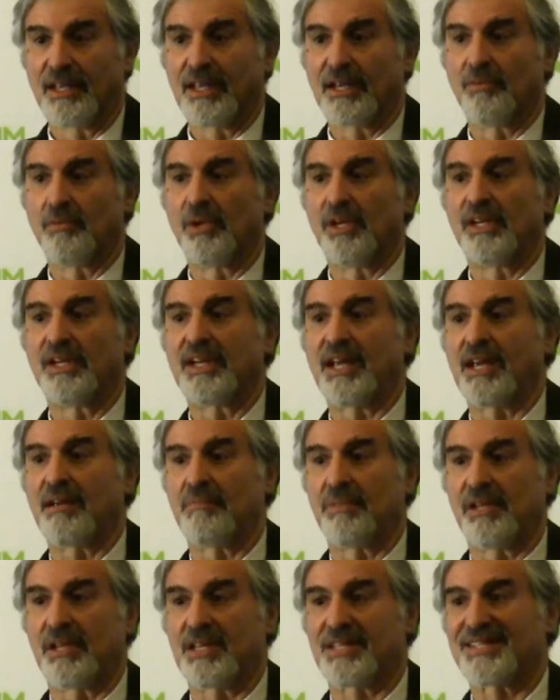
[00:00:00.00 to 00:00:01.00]
It will
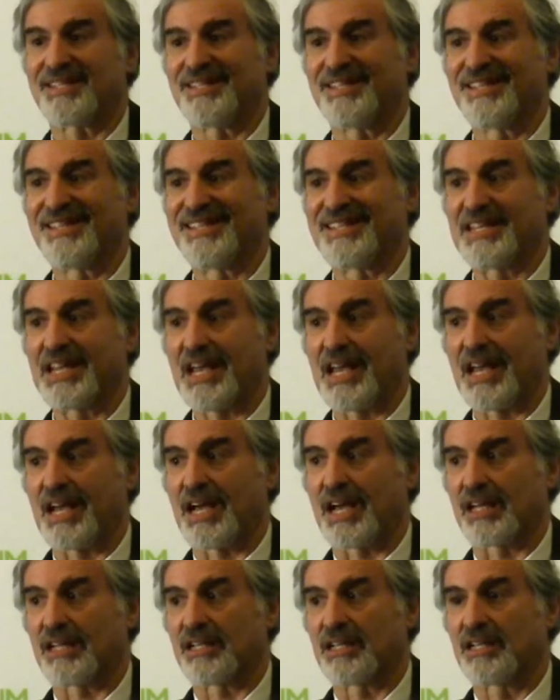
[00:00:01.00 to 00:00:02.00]
enable us to
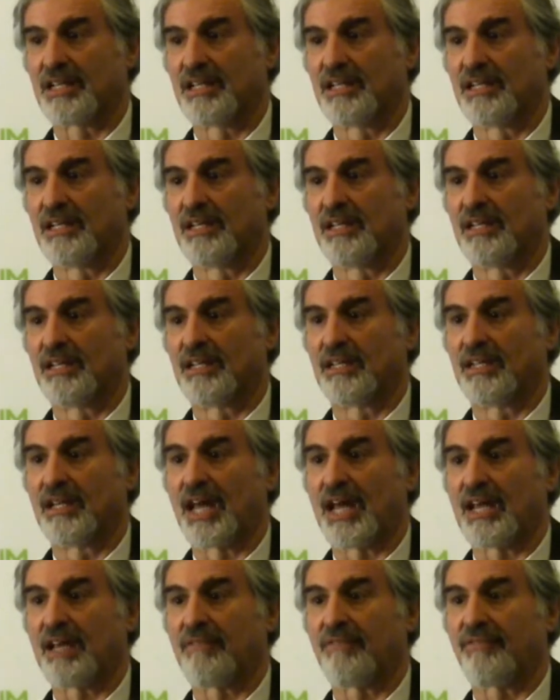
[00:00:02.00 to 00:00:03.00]
detect
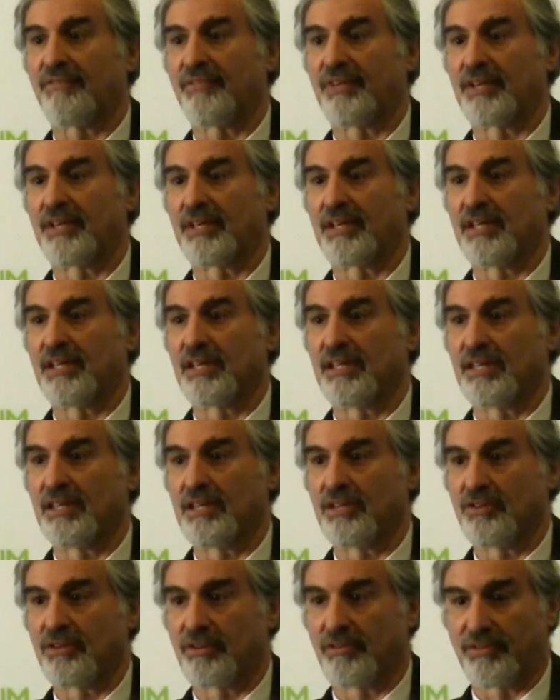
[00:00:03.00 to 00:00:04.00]
life in
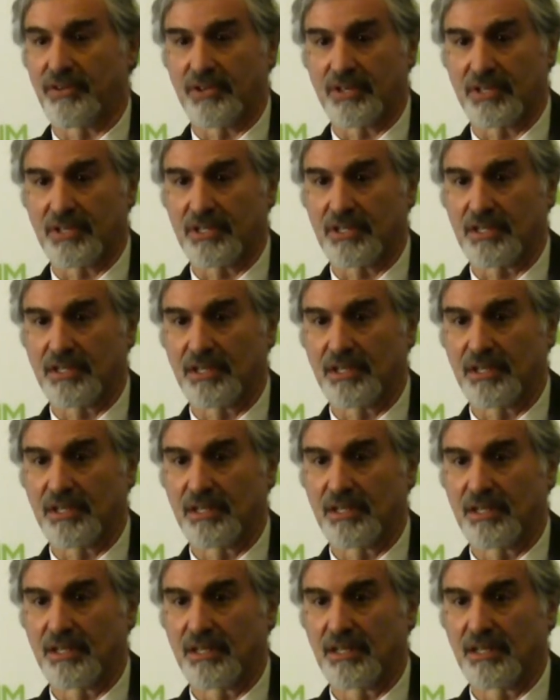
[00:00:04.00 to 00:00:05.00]
the universe.
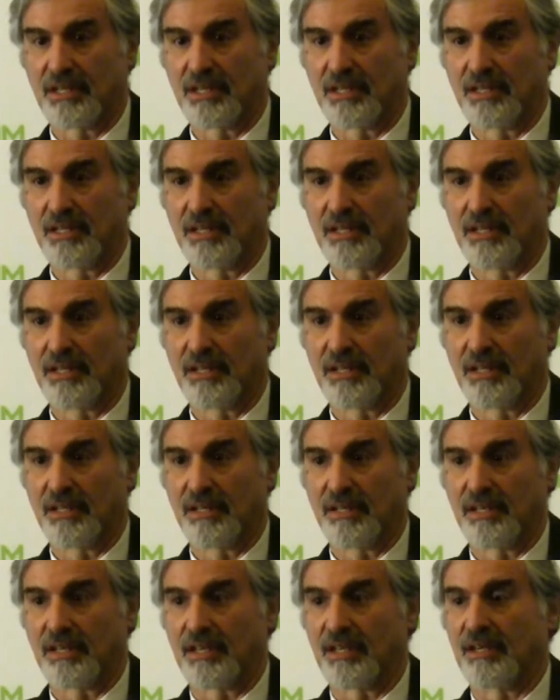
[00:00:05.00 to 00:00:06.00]

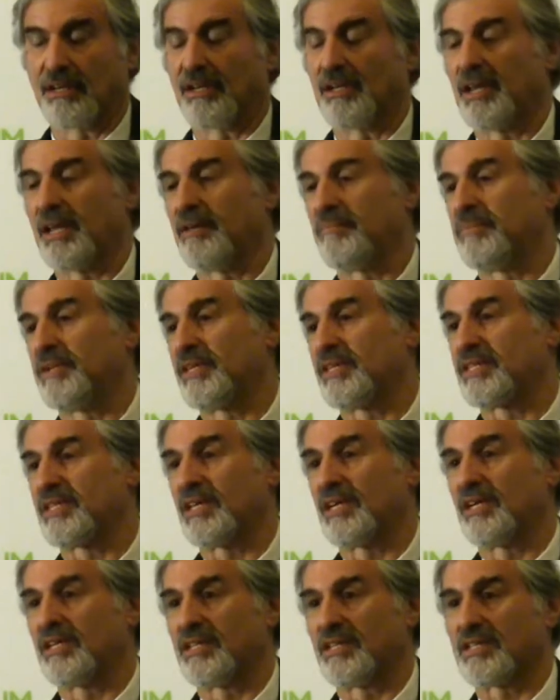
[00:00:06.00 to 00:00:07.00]
It'll enable us
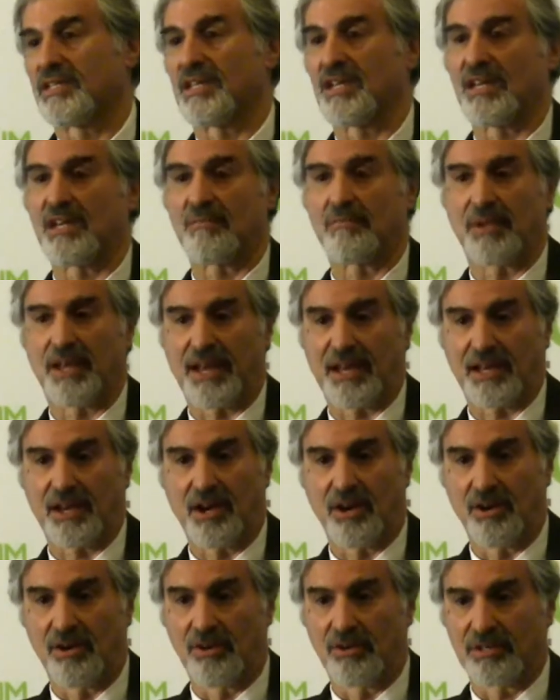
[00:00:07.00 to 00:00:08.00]
to understand black
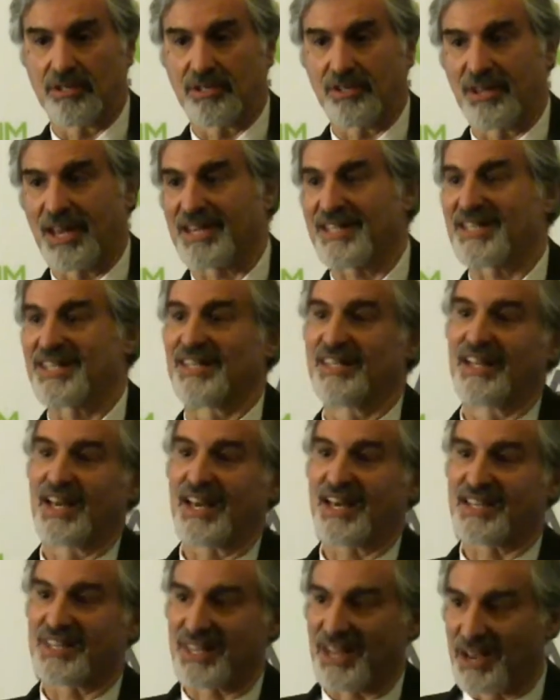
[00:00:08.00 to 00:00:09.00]
holes. So that's the
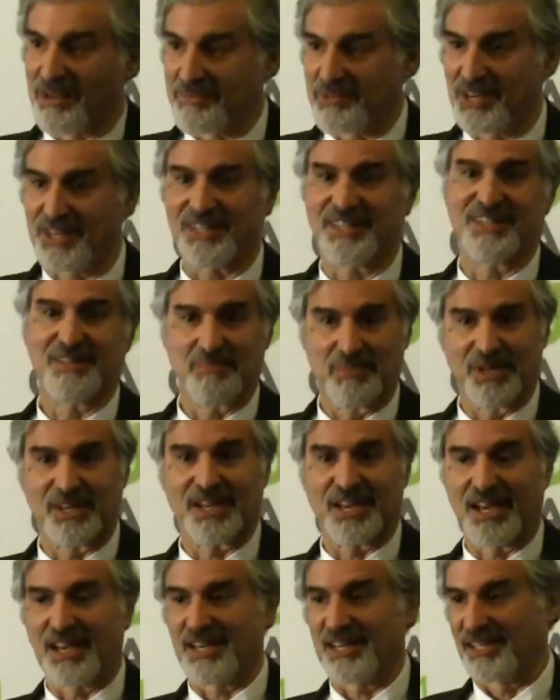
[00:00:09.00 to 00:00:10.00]
last object in the
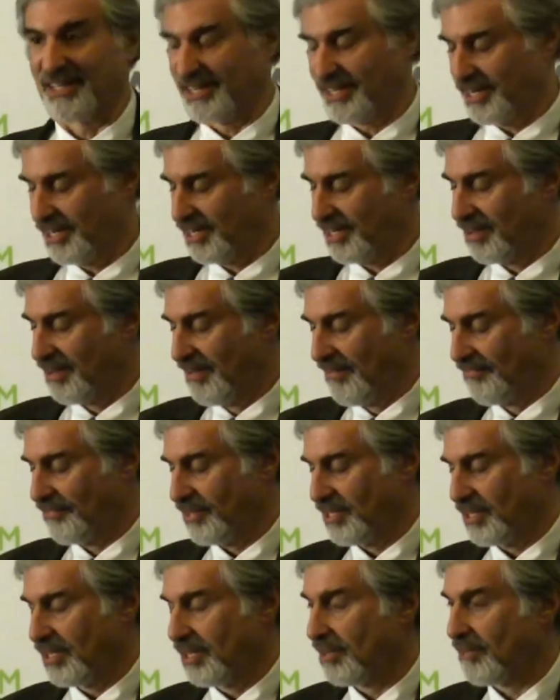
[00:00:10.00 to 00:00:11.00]
book, kind of looking
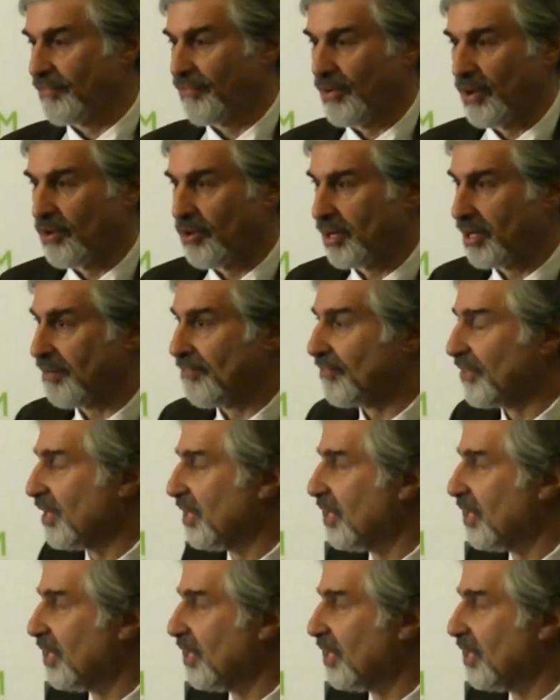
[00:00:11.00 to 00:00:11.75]
uh, forward.